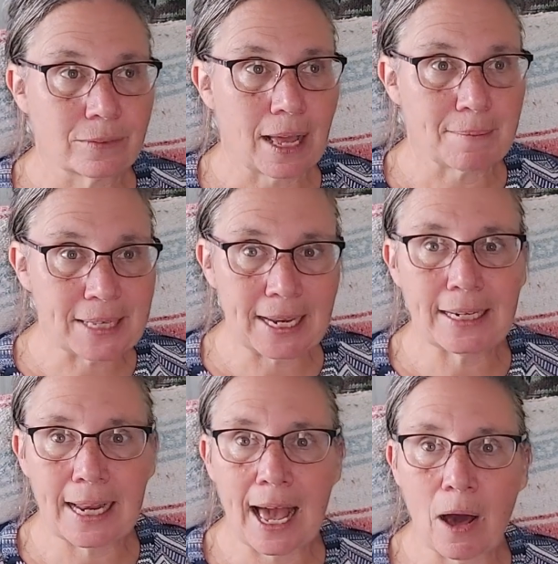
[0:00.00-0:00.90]
I'm saying
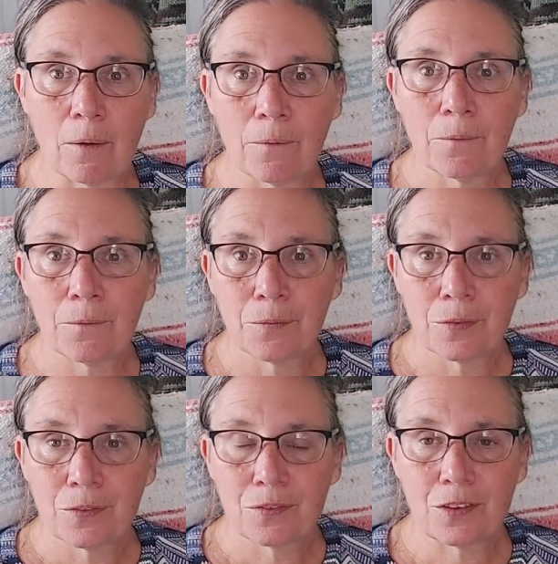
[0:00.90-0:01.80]
it now.
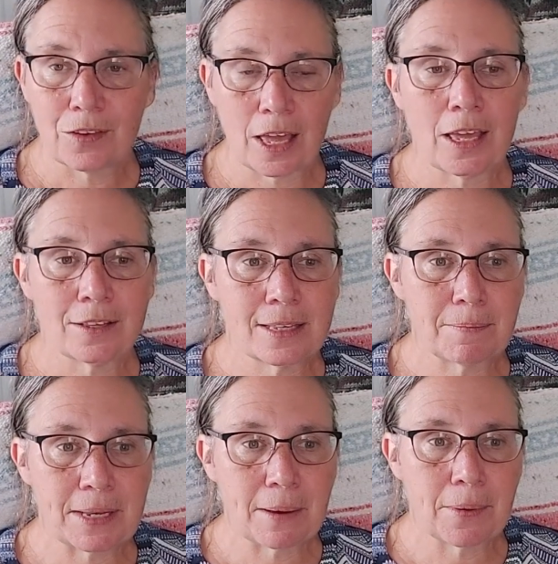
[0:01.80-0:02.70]
Today is
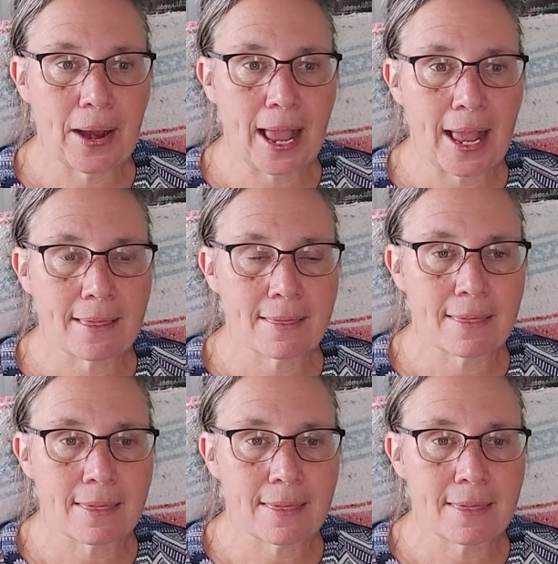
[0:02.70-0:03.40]
September 8th.